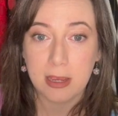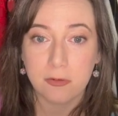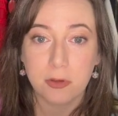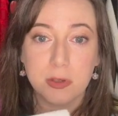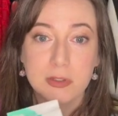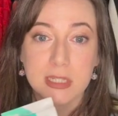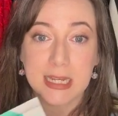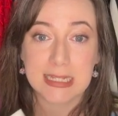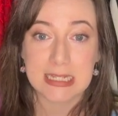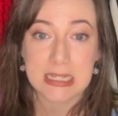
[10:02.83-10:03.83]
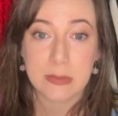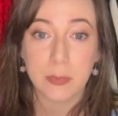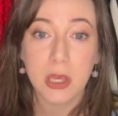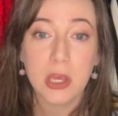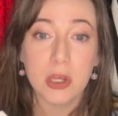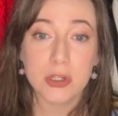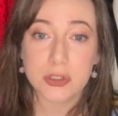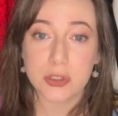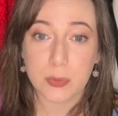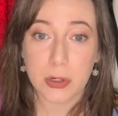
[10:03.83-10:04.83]
for those like deep,
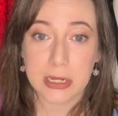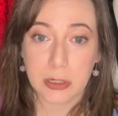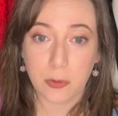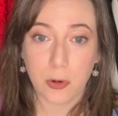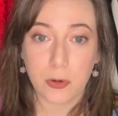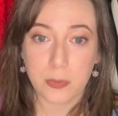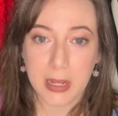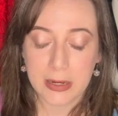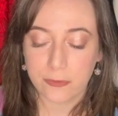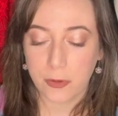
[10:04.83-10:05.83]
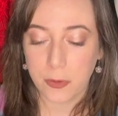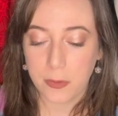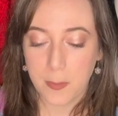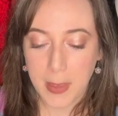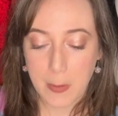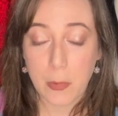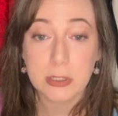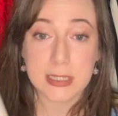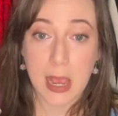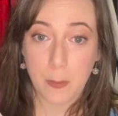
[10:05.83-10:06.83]
super ingrown, painful
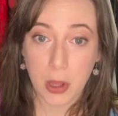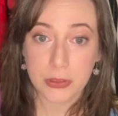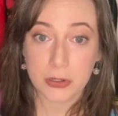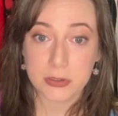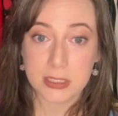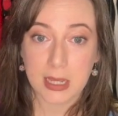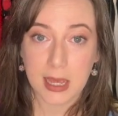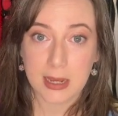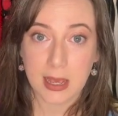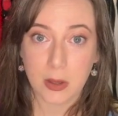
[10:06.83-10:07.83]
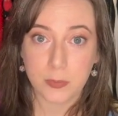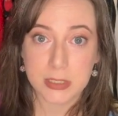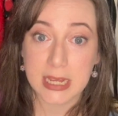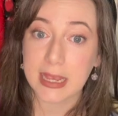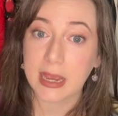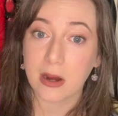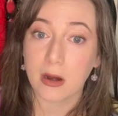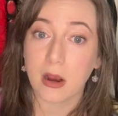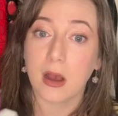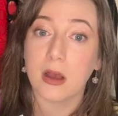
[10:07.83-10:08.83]
pimples. I bought those to kind of help take
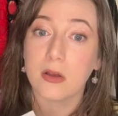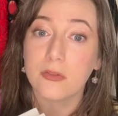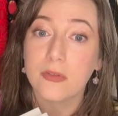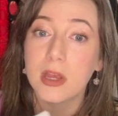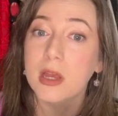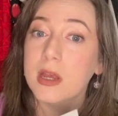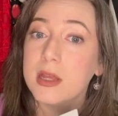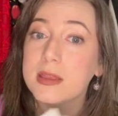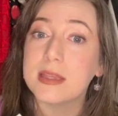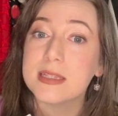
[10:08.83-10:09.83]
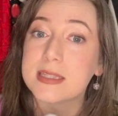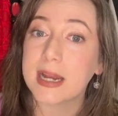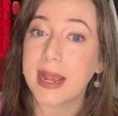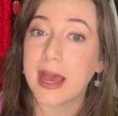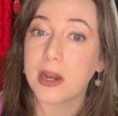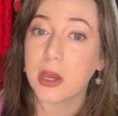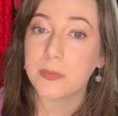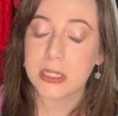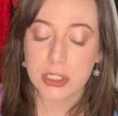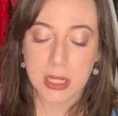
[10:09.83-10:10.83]
care of these that I had on
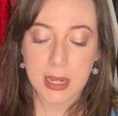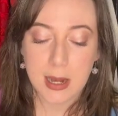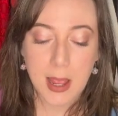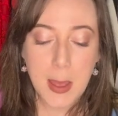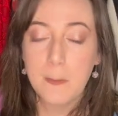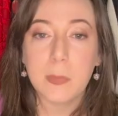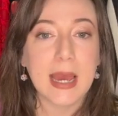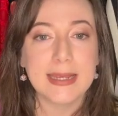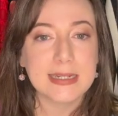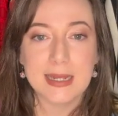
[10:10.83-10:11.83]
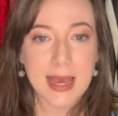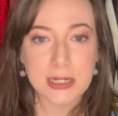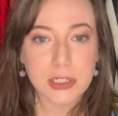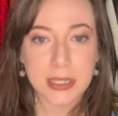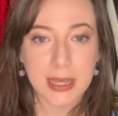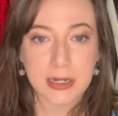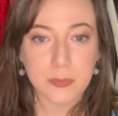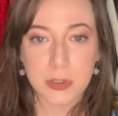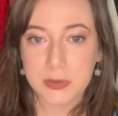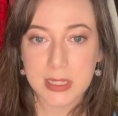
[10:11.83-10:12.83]
my chin, but I didn't actually end up
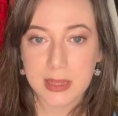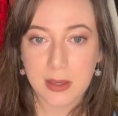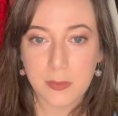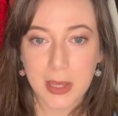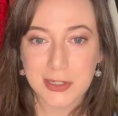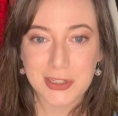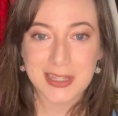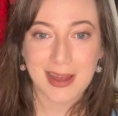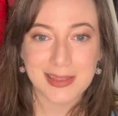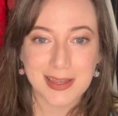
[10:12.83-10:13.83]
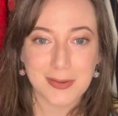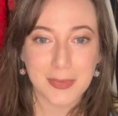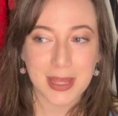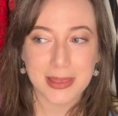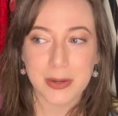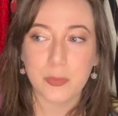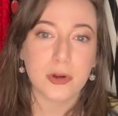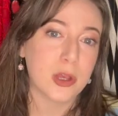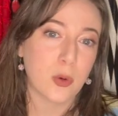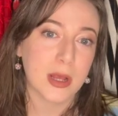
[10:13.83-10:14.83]
using them. I just got them, and then
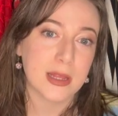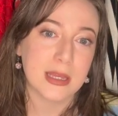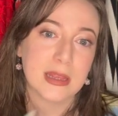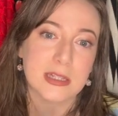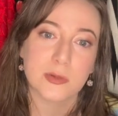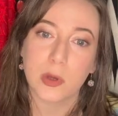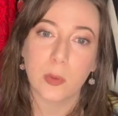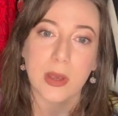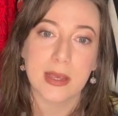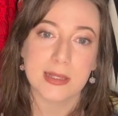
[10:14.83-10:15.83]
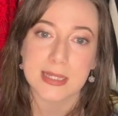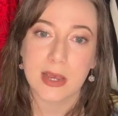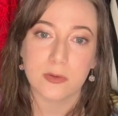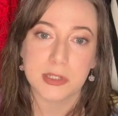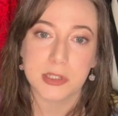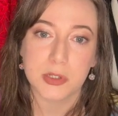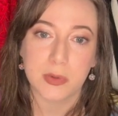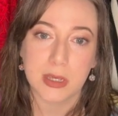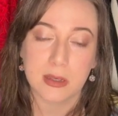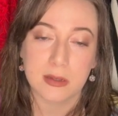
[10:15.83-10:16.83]
pretty quickly these went away because I was
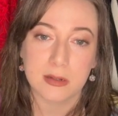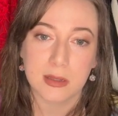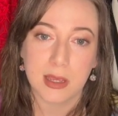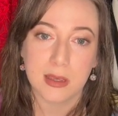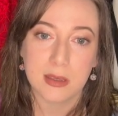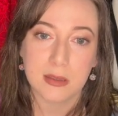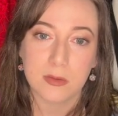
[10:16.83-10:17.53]
doing like